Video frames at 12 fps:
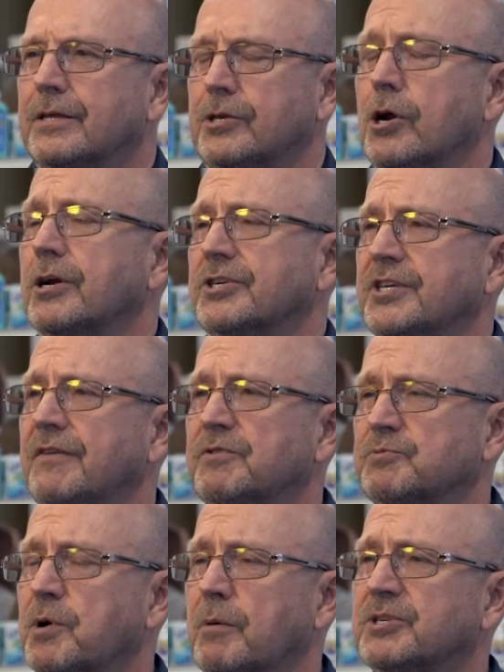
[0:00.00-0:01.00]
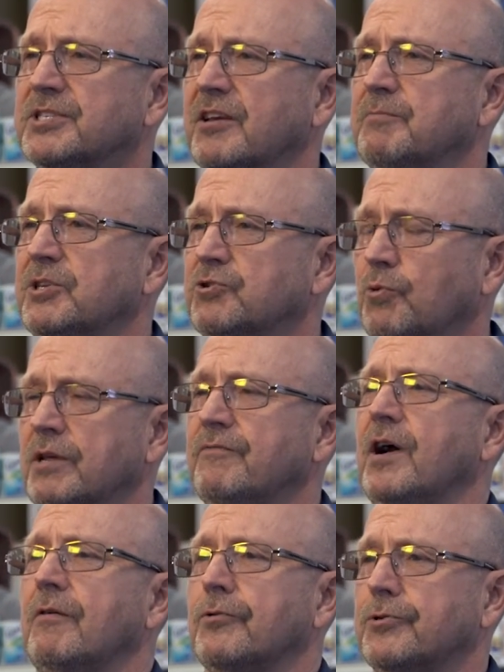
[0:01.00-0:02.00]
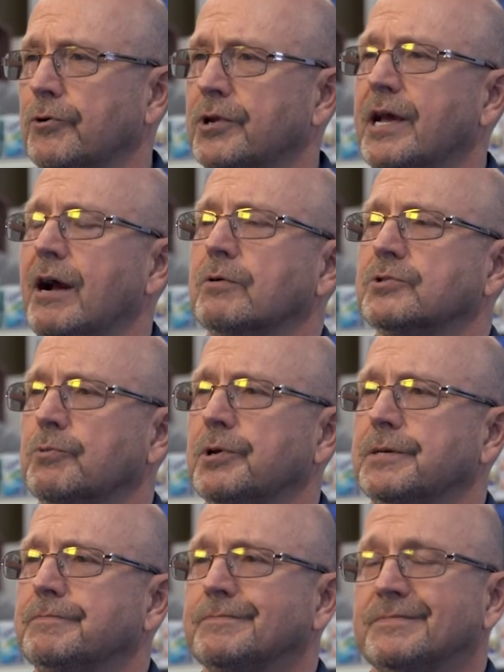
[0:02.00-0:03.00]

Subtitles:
The RxSafe has probably saved me 25 or 30 hours a week.